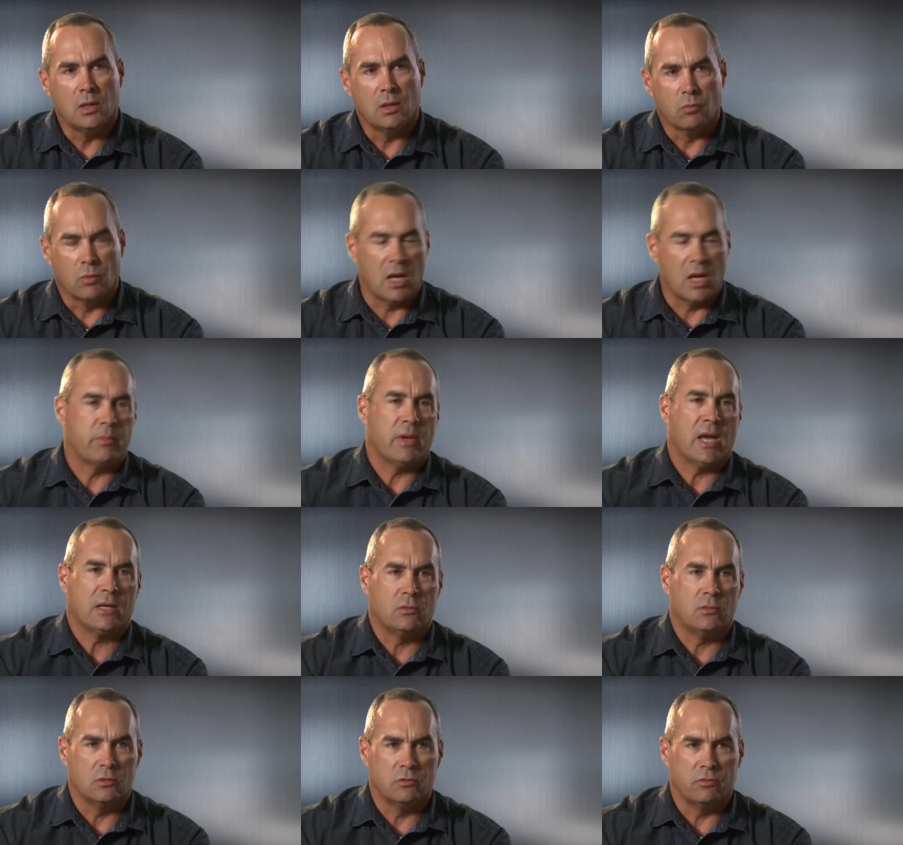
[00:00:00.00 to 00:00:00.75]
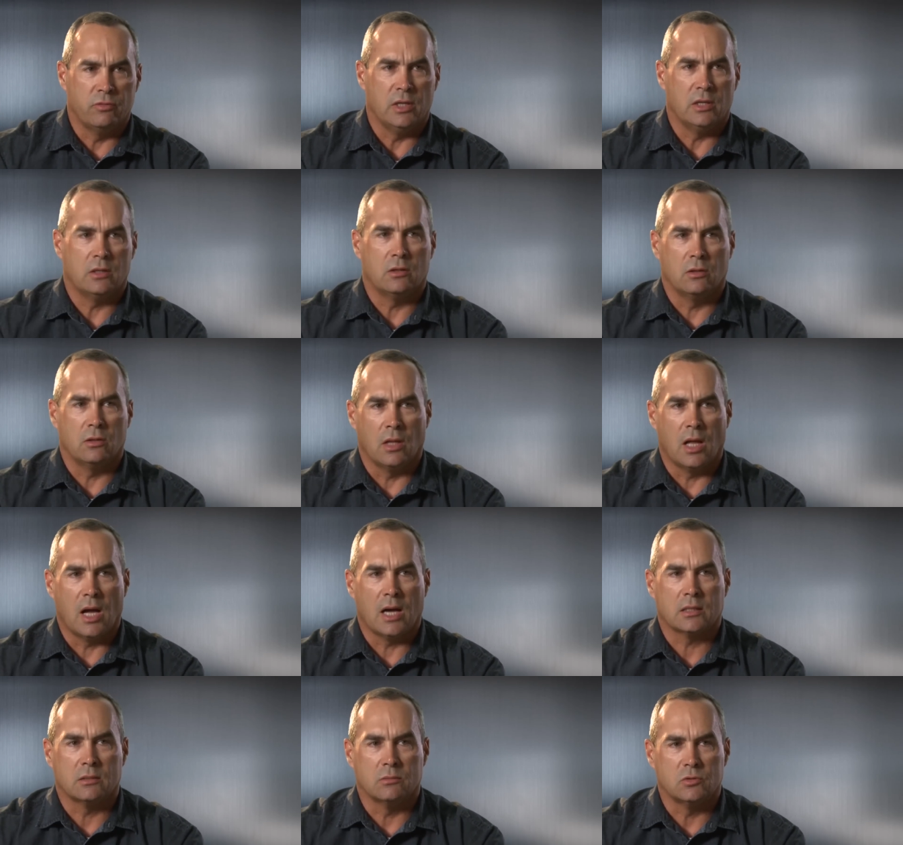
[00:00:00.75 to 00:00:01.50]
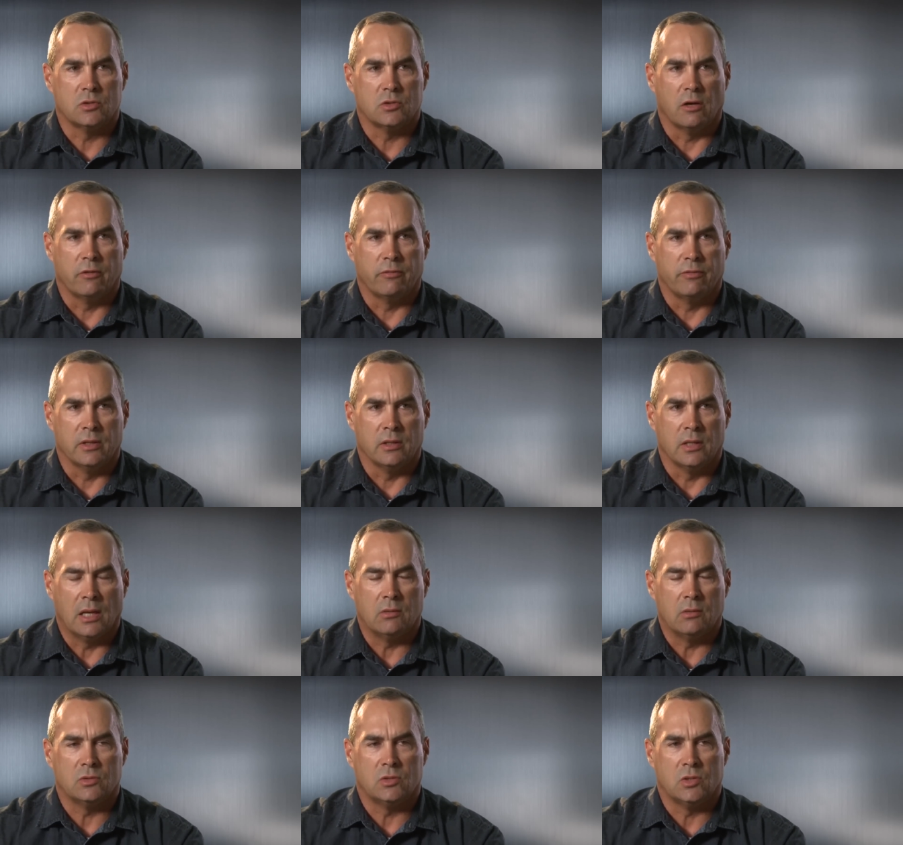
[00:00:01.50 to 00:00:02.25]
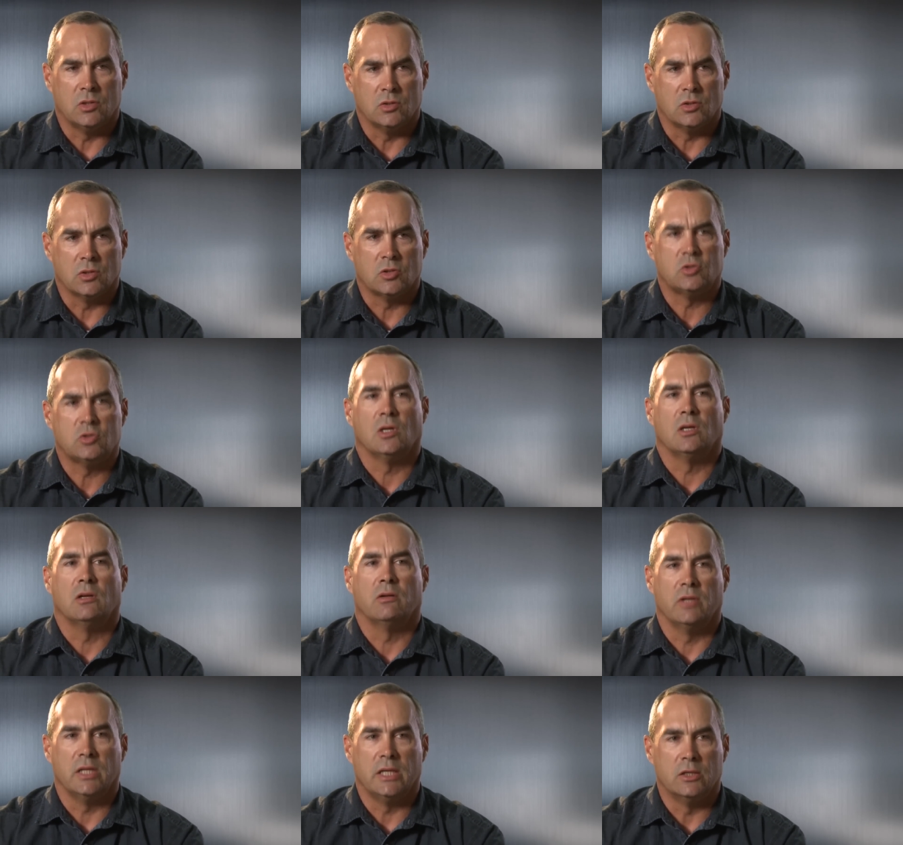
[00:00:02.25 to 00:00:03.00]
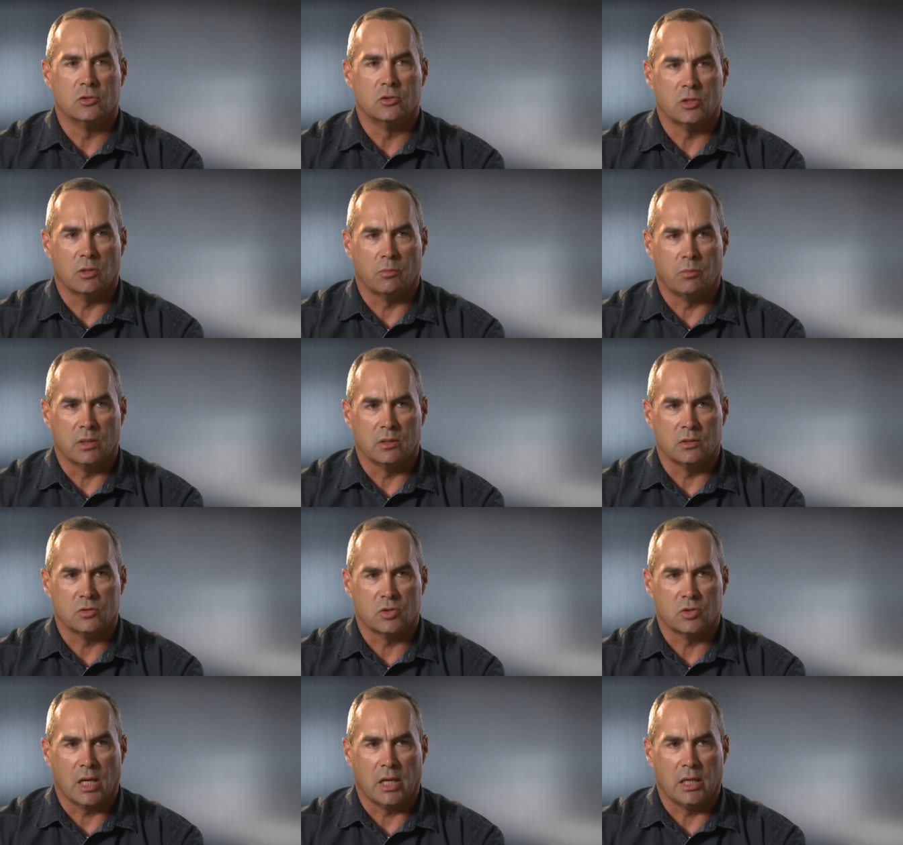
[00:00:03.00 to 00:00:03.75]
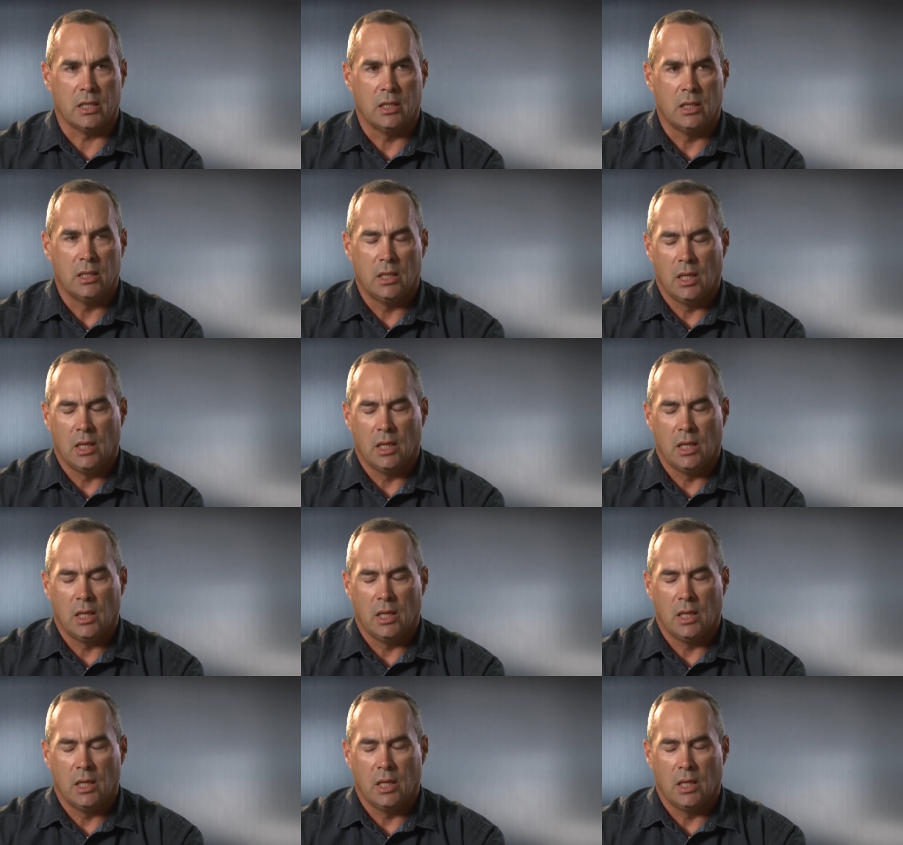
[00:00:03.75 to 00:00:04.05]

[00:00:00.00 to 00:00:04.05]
Ran back to his vehicle, locked himself in. That was his extent of leadership on the site.